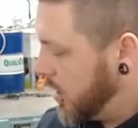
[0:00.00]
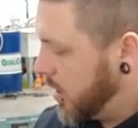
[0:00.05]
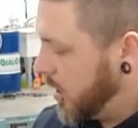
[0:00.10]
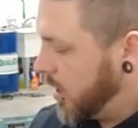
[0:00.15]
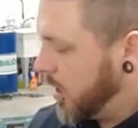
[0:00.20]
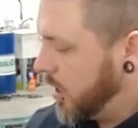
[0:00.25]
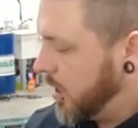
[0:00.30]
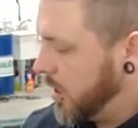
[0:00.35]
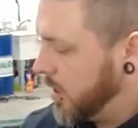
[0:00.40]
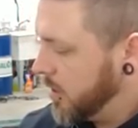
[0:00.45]

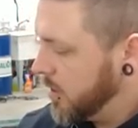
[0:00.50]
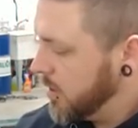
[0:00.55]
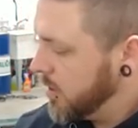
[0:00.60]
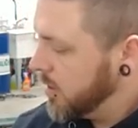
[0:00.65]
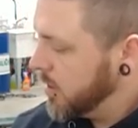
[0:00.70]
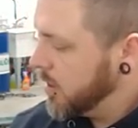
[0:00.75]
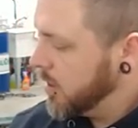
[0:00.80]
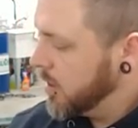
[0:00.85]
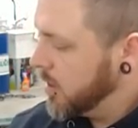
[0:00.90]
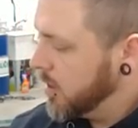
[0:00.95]
uh,
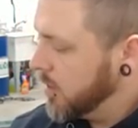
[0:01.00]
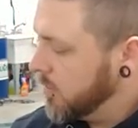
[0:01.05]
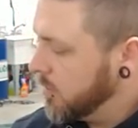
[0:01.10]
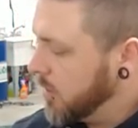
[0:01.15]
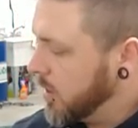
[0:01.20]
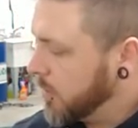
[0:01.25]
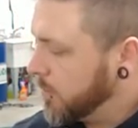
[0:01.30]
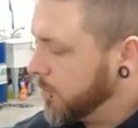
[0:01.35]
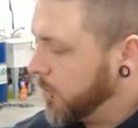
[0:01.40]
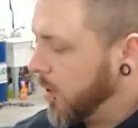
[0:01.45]

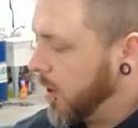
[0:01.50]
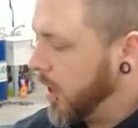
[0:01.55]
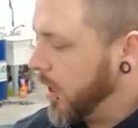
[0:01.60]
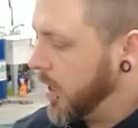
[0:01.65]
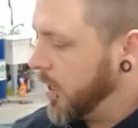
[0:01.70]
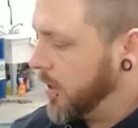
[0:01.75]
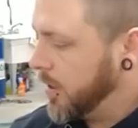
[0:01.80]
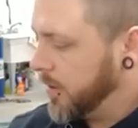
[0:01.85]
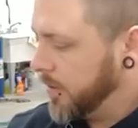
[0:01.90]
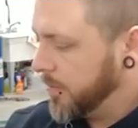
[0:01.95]
Rick
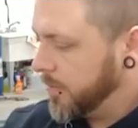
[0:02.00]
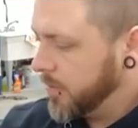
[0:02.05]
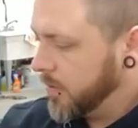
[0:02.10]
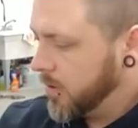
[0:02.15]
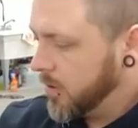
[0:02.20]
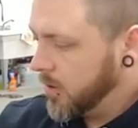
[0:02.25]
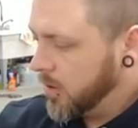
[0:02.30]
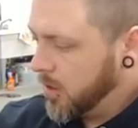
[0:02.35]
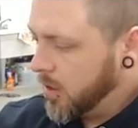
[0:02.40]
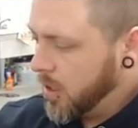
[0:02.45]
Bryant,
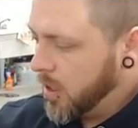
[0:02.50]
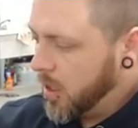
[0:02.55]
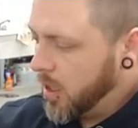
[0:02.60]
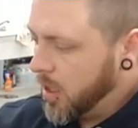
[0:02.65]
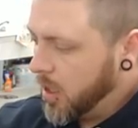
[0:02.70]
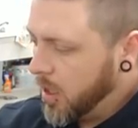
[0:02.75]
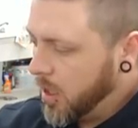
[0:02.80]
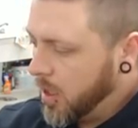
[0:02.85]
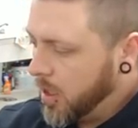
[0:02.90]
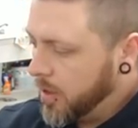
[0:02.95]

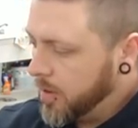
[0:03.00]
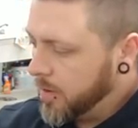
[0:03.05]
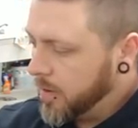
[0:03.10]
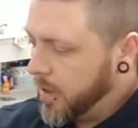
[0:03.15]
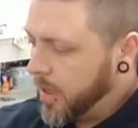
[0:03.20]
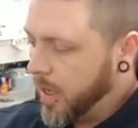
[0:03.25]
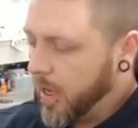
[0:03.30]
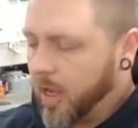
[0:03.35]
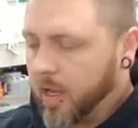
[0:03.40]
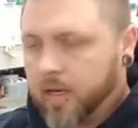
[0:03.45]

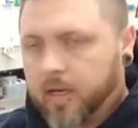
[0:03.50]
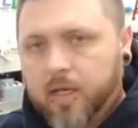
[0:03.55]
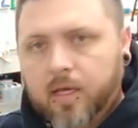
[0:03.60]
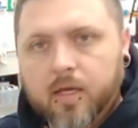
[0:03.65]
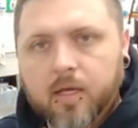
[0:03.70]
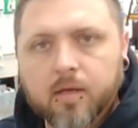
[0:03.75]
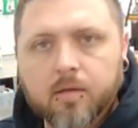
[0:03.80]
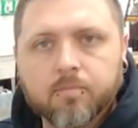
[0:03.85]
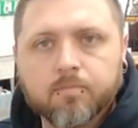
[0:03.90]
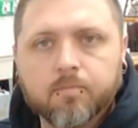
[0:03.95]
and
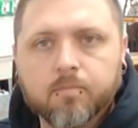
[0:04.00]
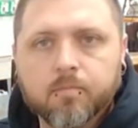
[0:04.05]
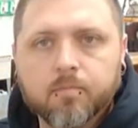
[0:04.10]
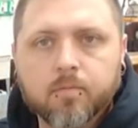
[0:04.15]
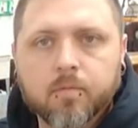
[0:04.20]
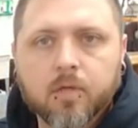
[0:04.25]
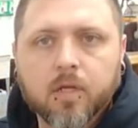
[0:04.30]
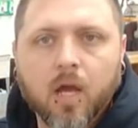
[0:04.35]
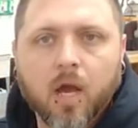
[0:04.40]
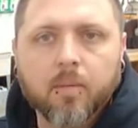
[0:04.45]
he
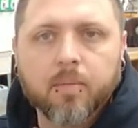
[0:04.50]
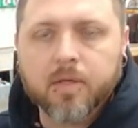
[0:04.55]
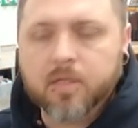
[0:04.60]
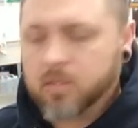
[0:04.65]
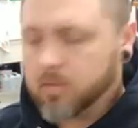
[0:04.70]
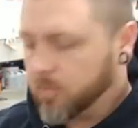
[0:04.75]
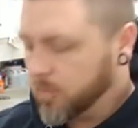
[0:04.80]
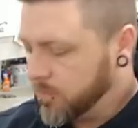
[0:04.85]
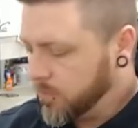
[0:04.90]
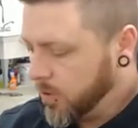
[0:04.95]
got me
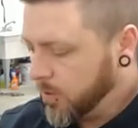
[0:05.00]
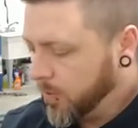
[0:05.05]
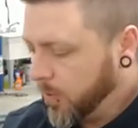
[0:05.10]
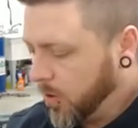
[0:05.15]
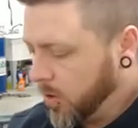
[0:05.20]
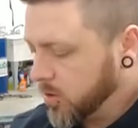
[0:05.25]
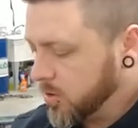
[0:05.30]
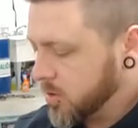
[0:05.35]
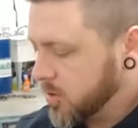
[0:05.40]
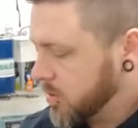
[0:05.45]
some new
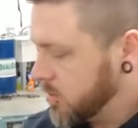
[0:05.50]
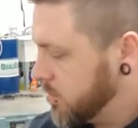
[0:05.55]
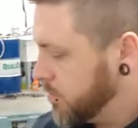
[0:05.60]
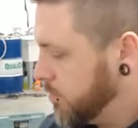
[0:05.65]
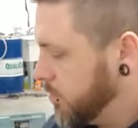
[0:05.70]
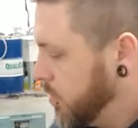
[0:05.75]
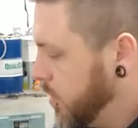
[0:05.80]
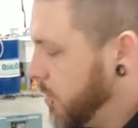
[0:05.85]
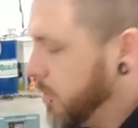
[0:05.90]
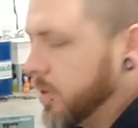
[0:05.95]
bolts
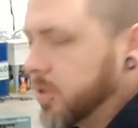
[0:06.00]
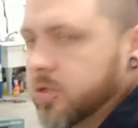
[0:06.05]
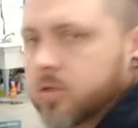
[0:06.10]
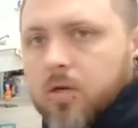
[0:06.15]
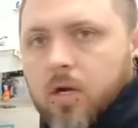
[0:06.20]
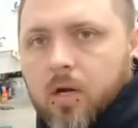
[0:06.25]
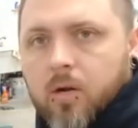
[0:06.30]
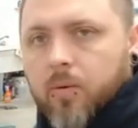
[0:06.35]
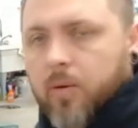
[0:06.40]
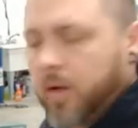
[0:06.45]
pretty much
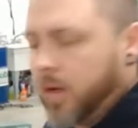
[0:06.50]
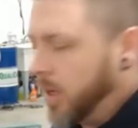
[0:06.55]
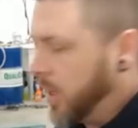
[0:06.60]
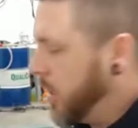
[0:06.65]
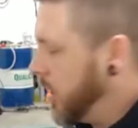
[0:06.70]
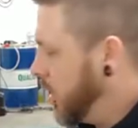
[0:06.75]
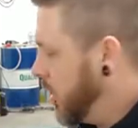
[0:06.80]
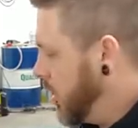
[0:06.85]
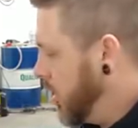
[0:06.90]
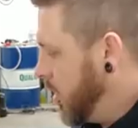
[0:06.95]
straight away.
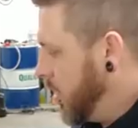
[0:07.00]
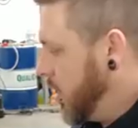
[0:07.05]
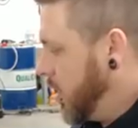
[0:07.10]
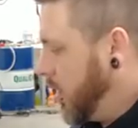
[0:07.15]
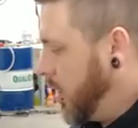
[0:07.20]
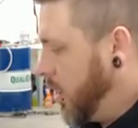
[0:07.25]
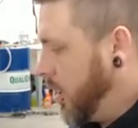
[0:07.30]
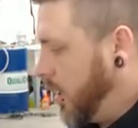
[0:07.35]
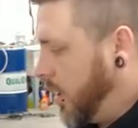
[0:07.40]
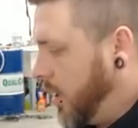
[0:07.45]

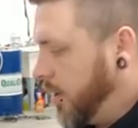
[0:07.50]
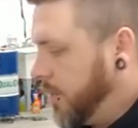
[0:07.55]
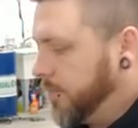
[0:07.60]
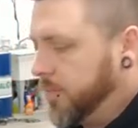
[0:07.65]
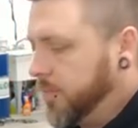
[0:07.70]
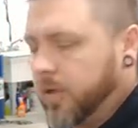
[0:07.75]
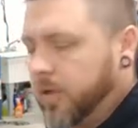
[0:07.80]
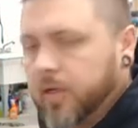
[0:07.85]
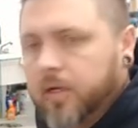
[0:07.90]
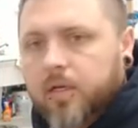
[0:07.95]
Uh,
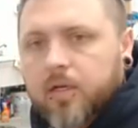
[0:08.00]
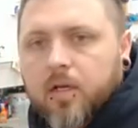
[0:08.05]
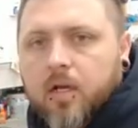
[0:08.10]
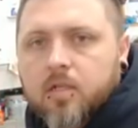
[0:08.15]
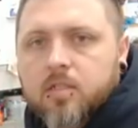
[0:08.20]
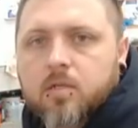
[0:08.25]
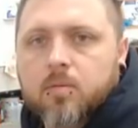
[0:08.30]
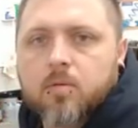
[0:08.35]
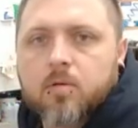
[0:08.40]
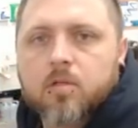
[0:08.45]
pretty good
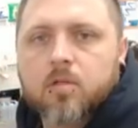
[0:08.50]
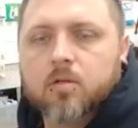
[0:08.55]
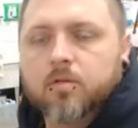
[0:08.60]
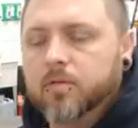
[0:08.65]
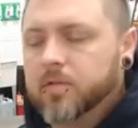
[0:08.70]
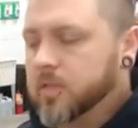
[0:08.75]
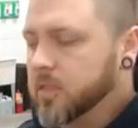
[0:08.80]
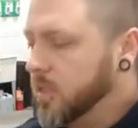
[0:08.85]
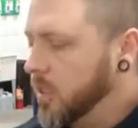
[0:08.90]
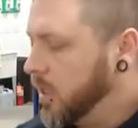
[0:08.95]
customer
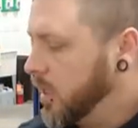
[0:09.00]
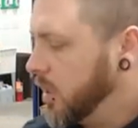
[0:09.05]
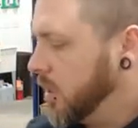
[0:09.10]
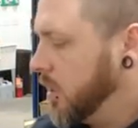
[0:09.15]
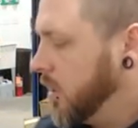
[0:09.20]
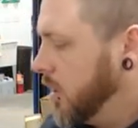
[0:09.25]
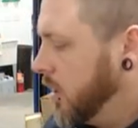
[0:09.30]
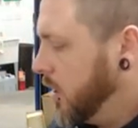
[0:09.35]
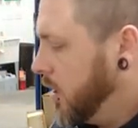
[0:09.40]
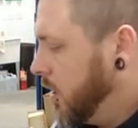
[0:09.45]
service
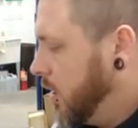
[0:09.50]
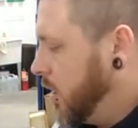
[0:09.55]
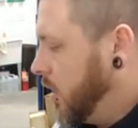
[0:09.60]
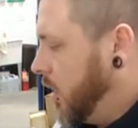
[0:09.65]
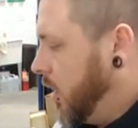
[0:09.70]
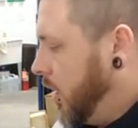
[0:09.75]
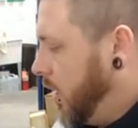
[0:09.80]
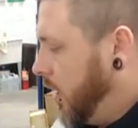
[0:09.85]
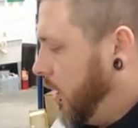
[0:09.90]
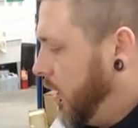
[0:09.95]
there.
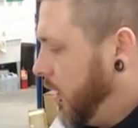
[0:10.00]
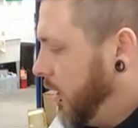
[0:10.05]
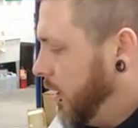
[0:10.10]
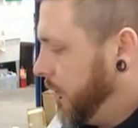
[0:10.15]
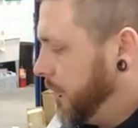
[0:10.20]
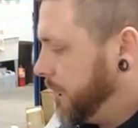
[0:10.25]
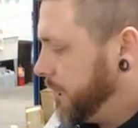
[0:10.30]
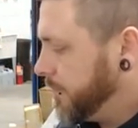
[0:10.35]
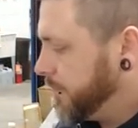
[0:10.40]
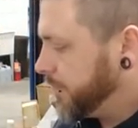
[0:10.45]

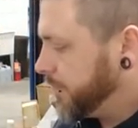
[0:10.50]
Um,